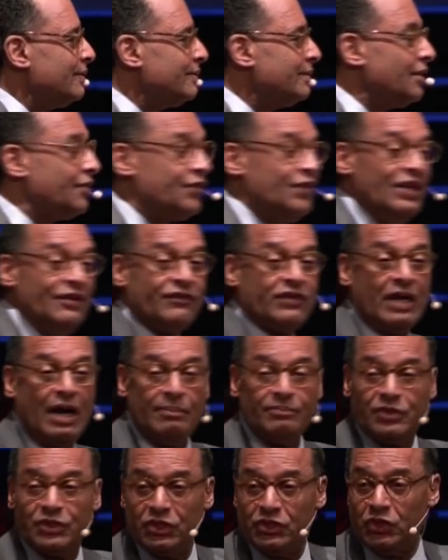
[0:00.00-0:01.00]
The thief
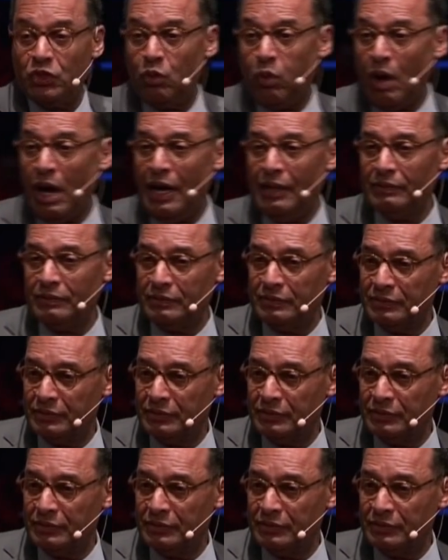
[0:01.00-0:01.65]
comes to do what?